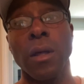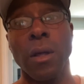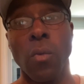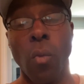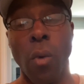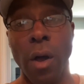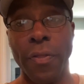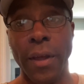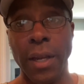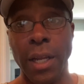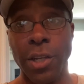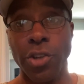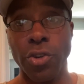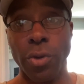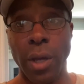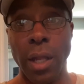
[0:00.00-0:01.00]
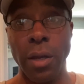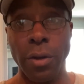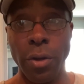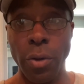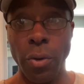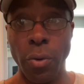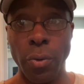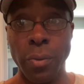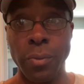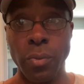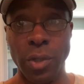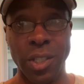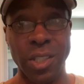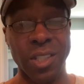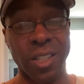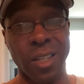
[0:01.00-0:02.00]
one thing that you can do,
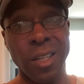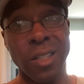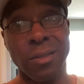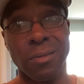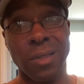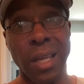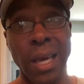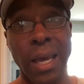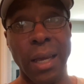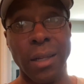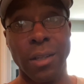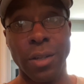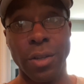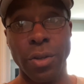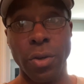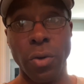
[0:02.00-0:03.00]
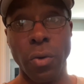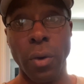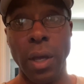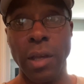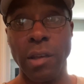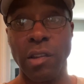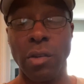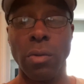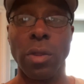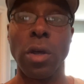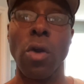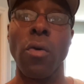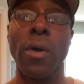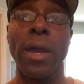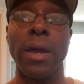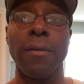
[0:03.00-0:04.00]
which is a good thing to do, is to
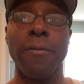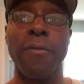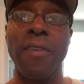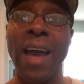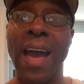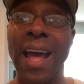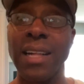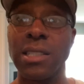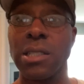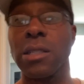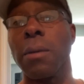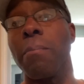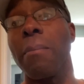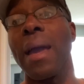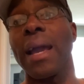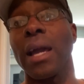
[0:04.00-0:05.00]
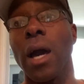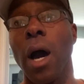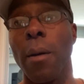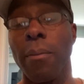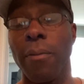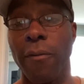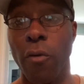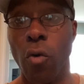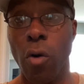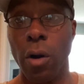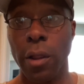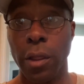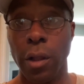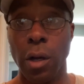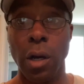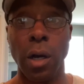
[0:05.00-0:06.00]
throw in fats to make up for
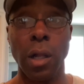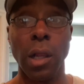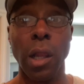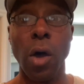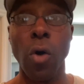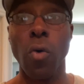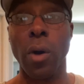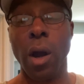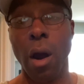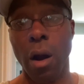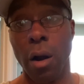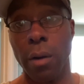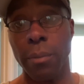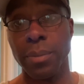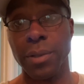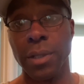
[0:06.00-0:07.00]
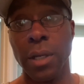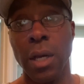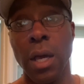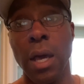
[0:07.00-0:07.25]
the low carbs